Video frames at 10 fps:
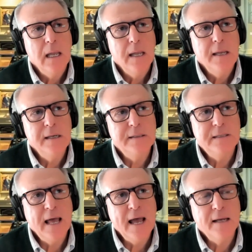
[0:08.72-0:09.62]
is
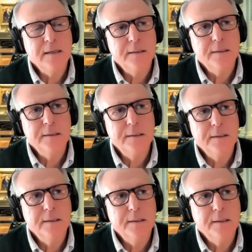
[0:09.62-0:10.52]
that
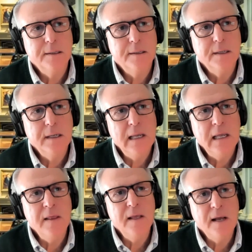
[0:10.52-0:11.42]

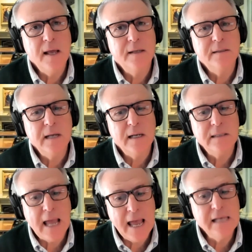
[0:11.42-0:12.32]
in the United States,
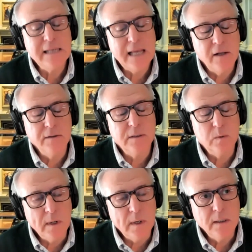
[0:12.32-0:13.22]
as
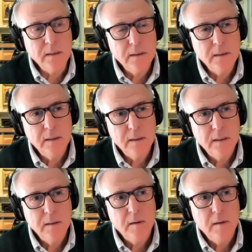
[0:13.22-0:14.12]
elsewhere,
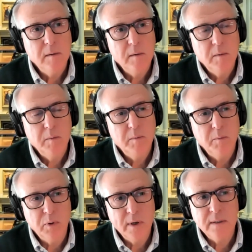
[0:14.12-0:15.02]

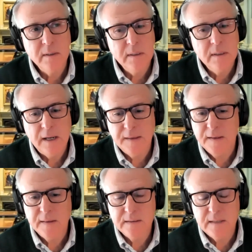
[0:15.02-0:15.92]
Britain, I
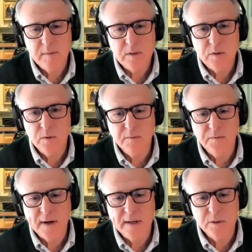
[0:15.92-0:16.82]
think the same is true in
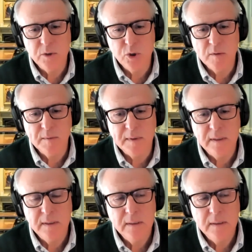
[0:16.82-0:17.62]
France and Germany.